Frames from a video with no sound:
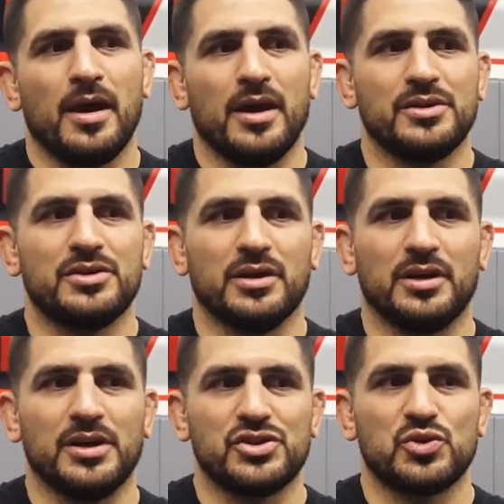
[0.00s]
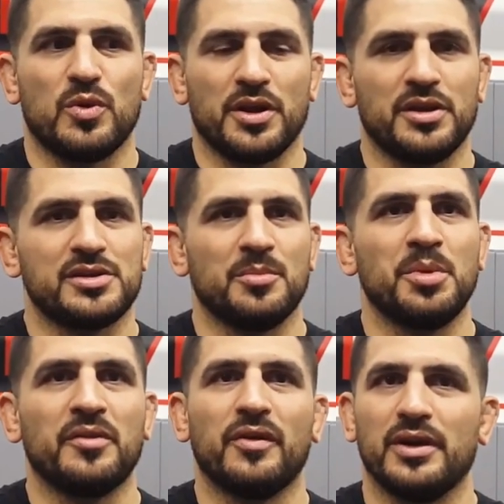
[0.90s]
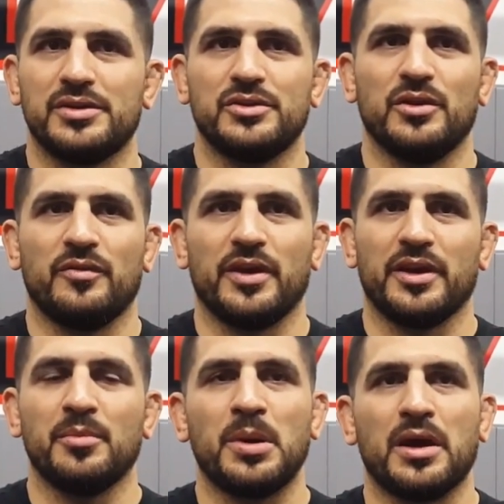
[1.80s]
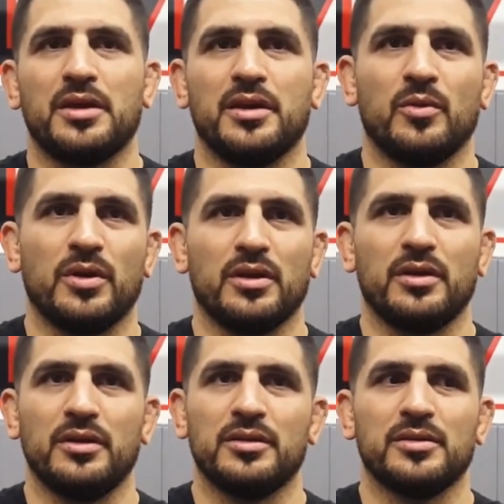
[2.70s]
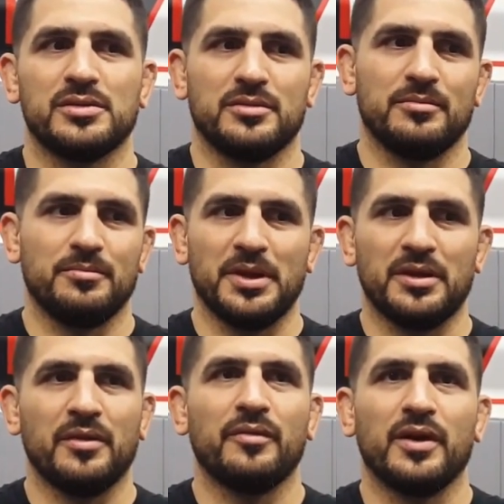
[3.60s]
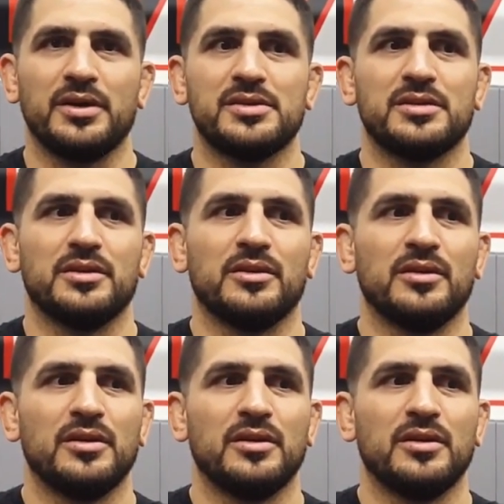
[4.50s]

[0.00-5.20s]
I just want to get some big fights. You know, if I get back in, I want to get into some big name fights. So.